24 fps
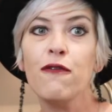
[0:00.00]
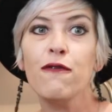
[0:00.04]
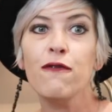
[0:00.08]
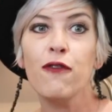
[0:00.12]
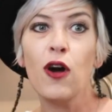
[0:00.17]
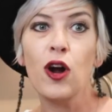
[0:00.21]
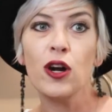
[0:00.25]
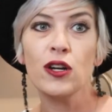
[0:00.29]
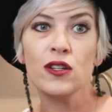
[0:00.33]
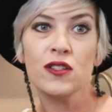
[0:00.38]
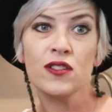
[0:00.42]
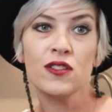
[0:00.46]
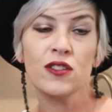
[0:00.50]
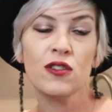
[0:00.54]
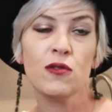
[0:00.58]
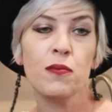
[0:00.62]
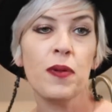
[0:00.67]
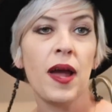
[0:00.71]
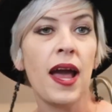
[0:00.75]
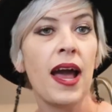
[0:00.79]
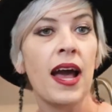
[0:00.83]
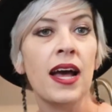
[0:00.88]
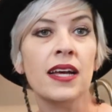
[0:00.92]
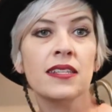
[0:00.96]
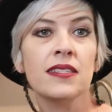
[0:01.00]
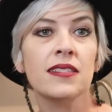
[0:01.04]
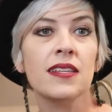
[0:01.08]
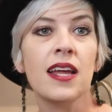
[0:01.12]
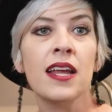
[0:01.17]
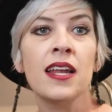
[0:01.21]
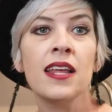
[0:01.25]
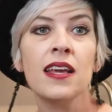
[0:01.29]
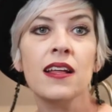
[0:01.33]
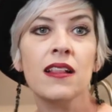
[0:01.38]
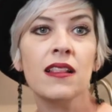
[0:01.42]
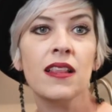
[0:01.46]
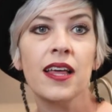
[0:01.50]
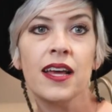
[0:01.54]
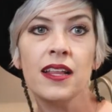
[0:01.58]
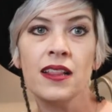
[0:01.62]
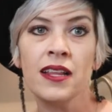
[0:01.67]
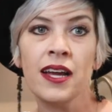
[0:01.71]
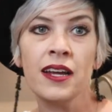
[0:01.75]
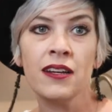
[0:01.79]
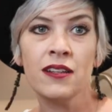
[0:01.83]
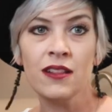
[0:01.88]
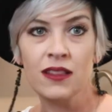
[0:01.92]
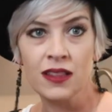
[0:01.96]
far surpass any clay
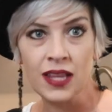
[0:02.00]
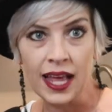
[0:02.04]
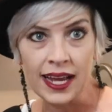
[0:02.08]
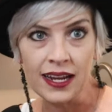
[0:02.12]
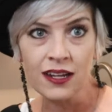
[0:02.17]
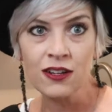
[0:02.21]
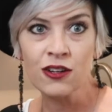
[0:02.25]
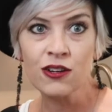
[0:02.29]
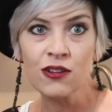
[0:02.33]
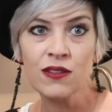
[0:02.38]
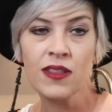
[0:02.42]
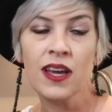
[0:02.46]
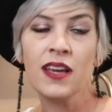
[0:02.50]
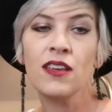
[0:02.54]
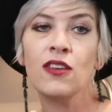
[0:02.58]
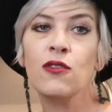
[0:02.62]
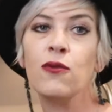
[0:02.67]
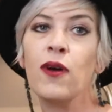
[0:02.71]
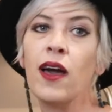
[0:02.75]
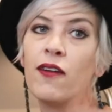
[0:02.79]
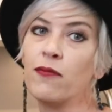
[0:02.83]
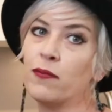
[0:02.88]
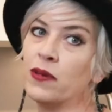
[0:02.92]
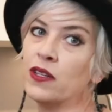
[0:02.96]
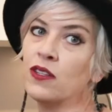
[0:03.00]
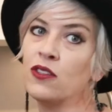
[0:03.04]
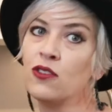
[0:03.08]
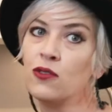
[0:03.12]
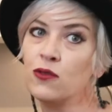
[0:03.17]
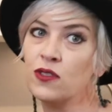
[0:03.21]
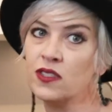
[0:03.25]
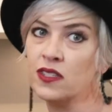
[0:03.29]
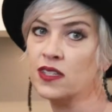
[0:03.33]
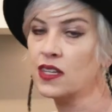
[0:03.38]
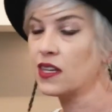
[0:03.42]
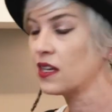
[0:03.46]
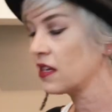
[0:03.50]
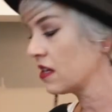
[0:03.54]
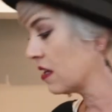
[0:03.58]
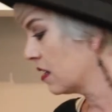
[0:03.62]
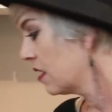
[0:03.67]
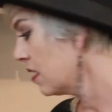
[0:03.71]
lightener that you have been using.